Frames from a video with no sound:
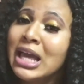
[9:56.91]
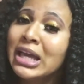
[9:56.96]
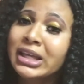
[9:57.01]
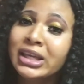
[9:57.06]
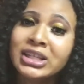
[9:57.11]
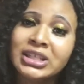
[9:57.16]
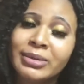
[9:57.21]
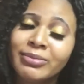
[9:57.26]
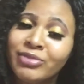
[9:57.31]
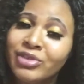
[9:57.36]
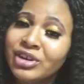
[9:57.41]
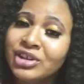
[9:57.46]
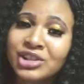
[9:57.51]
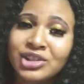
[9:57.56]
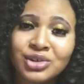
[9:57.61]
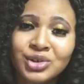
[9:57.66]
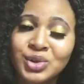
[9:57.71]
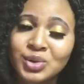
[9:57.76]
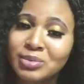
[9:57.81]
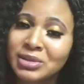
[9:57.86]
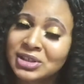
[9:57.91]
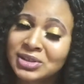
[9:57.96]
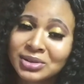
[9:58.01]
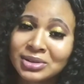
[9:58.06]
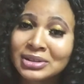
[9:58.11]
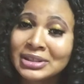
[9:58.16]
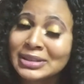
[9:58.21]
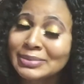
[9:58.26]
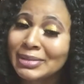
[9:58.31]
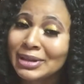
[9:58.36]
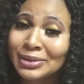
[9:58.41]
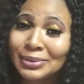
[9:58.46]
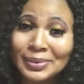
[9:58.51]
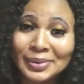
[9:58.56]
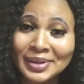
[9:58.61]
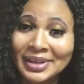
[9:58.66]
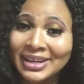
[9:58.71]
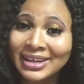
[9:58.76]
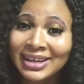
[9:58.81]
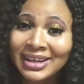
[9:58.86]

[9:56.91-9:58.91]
Yes, I'm very serious with my studies, by the way.